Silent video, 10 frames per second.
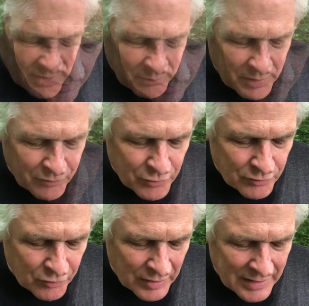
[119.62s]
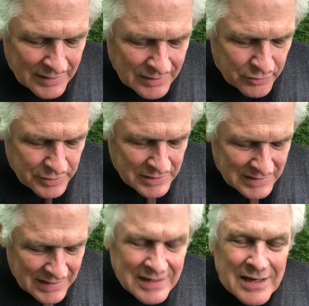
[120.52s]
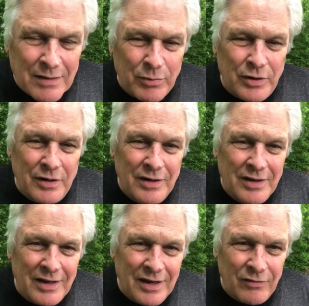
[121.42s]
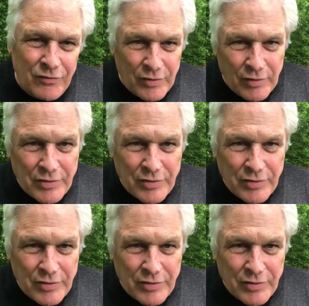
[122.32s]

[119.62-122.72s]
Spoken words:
be fruitful and increase in number and fill